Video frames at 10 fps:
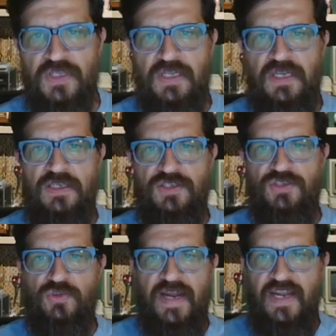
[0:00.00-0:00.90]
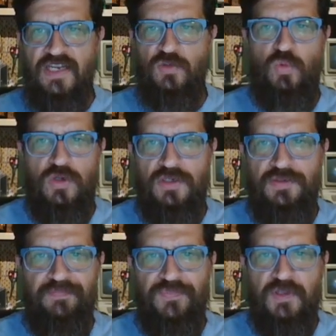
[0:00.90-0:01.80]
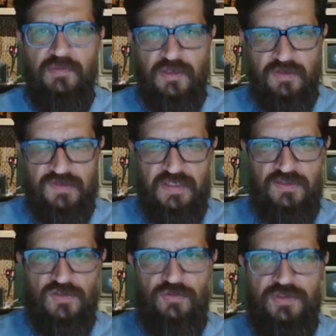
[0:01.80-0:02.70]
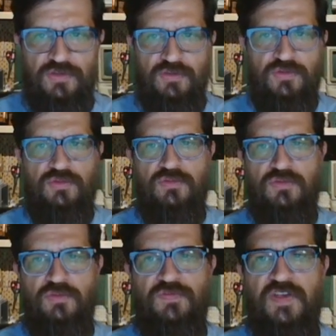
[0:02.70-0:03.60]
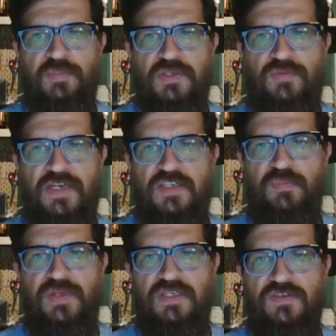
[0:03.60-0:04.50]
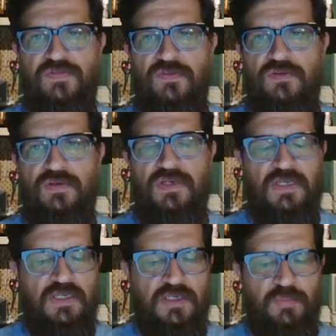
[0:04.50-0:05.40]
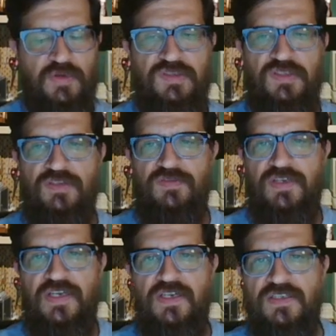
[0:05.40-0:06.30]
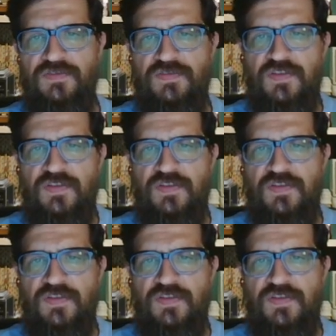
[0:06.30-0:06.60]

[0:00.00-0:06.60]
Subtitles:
and you add 1, because that's going to flip the right bit for the positive or negative.